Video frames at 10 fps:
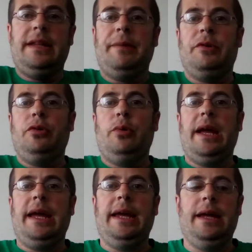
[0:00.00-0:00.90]
Today I'm going to do
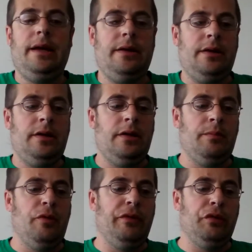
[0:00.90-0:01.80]
a
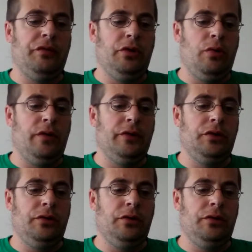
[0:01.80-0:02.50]
movie review of the